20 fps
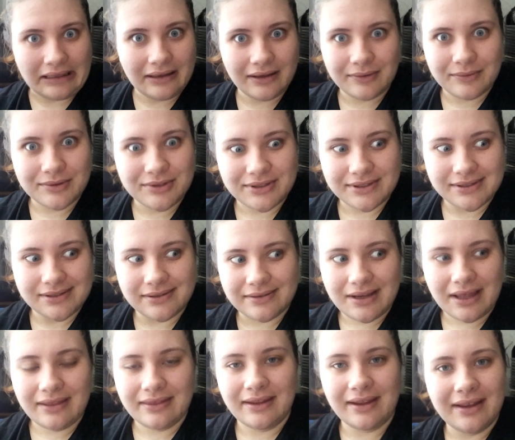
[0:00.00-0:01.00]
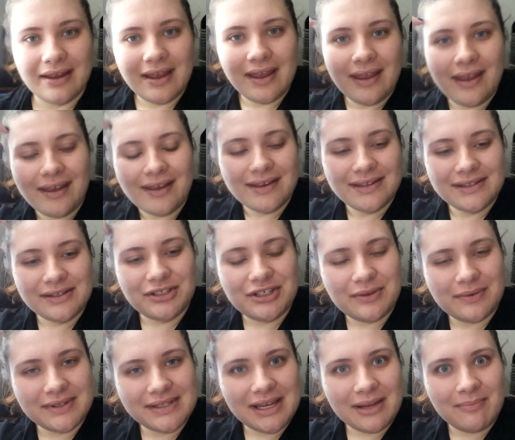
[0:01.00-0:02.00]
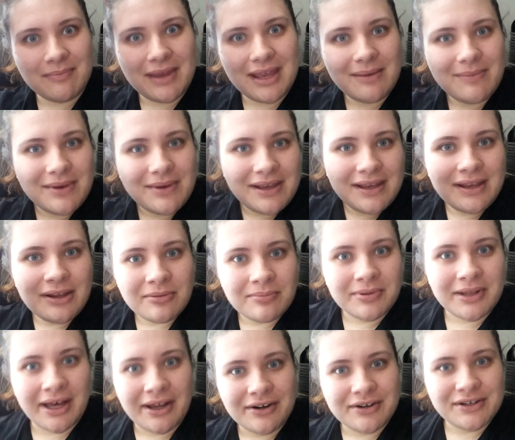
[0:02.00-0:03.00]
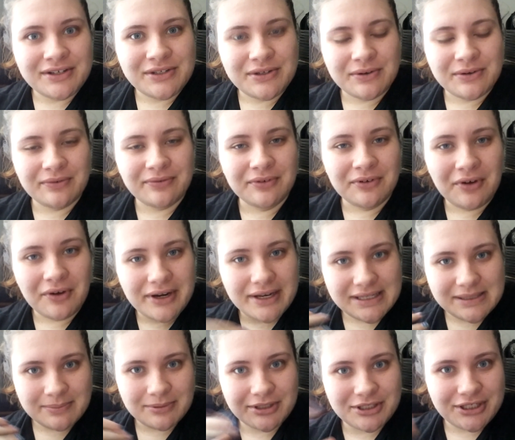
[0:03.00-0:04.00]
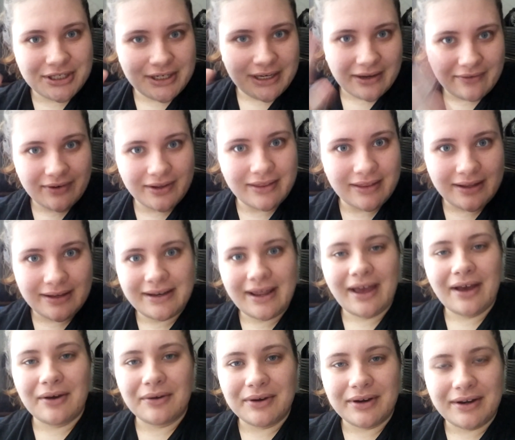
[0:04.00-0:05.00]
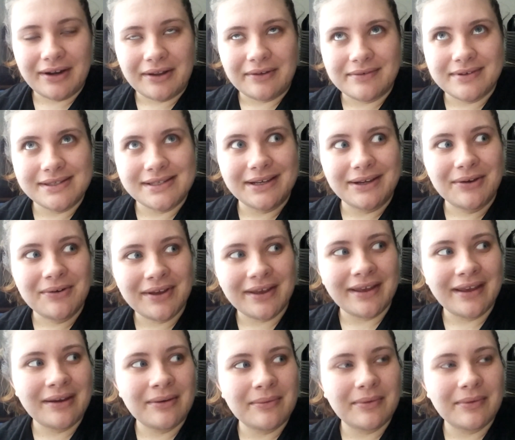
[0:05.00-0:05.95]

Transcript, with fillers: it was nothing. So she was like, maybe your bladder's too full and it's pushing everything down. And I was like, okay,